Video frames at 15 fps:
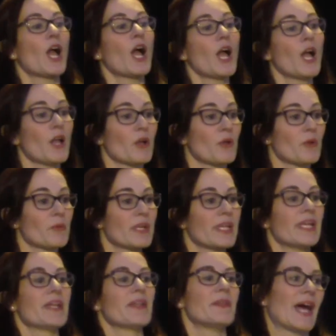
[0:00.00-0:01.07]
Oh,
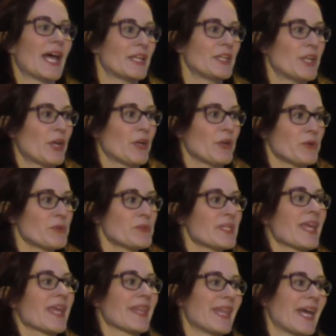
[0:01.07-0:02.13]
that nose,
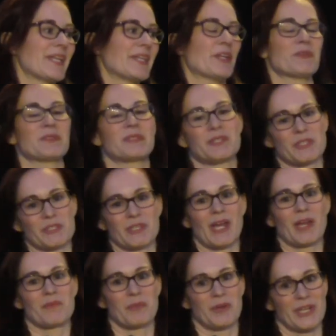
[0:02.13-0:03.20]
that nose just
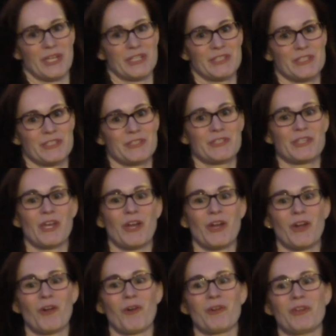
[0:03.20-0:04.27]
got breached.
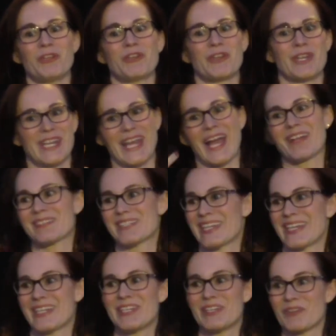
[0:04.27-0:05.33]
So you're going to have to get
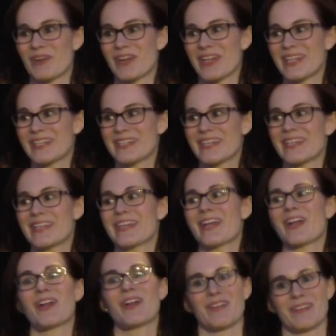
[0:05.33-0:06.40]
a new one. And,
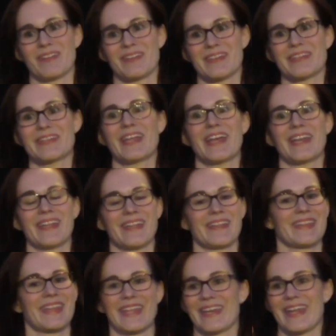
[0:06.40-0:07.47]
ugh. Oh, that,
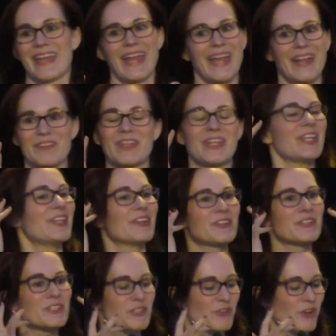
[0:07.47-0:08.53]
that hair, the ear
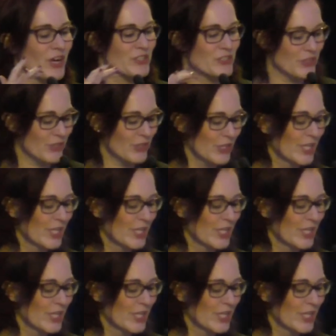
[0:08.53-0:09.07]
structure.